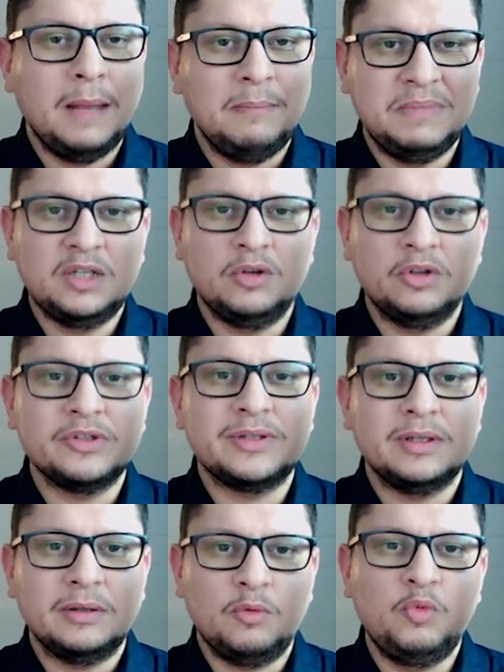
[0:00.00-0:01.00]

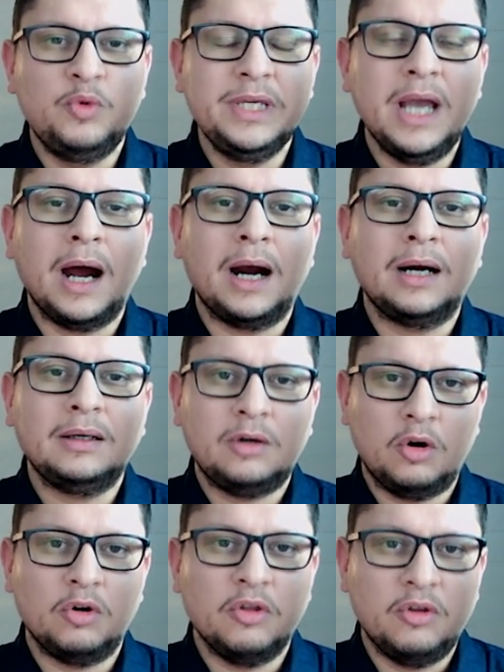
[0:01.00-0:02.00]
because we are,
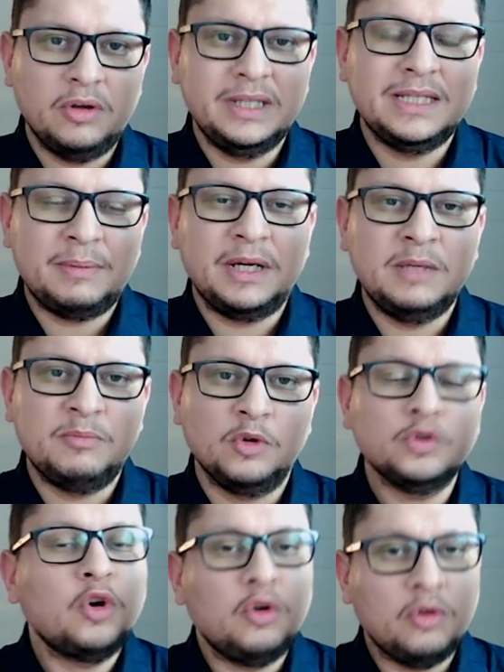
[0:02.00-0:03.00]
or the independent
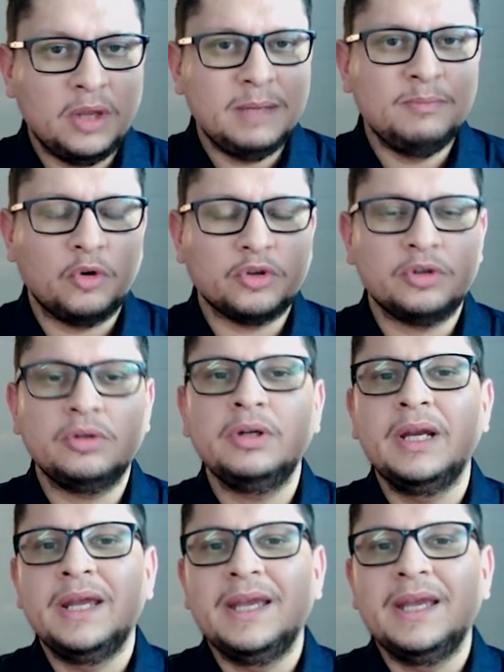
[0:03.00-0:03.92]
importer or the importer